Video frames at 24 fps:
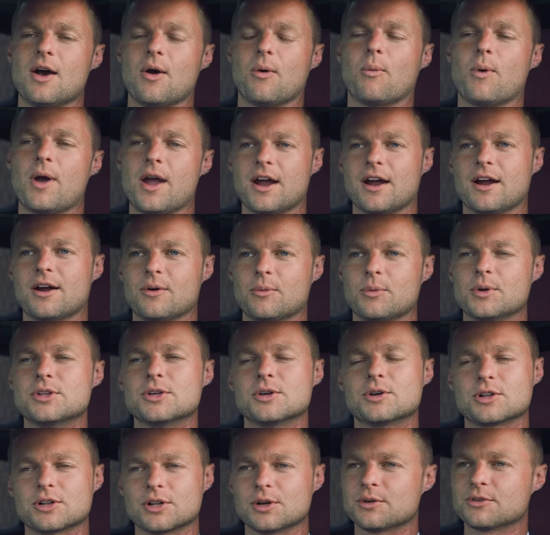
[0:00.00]
where when
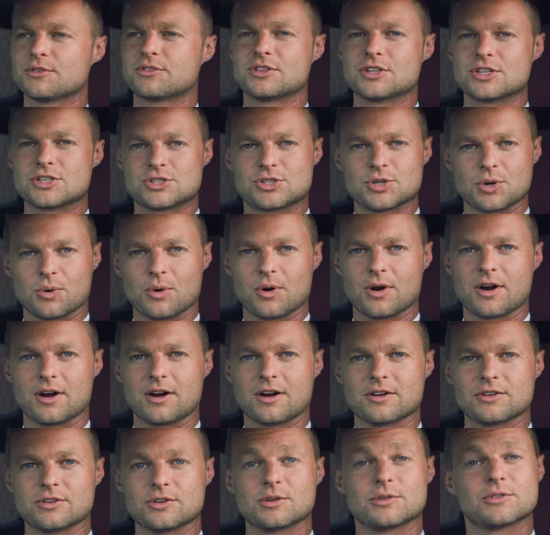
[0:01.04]
you close the
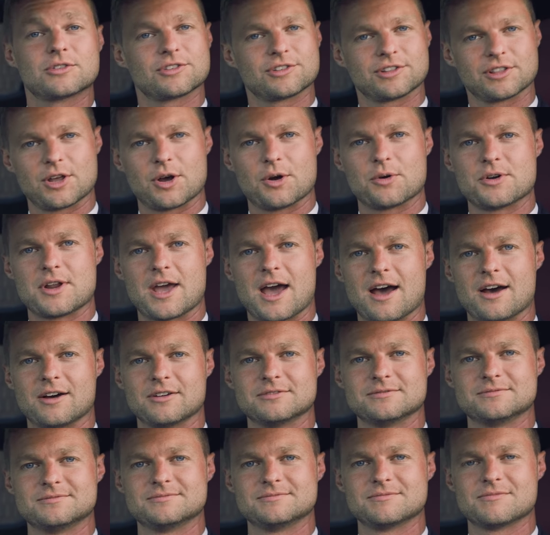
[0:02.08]
door, you slow
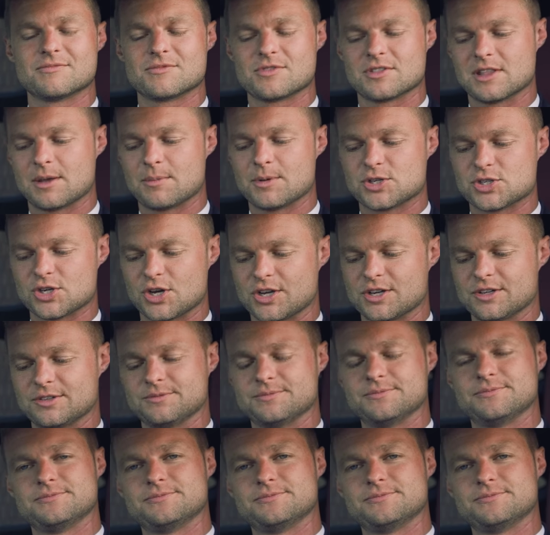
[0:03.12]
down. Let me show you.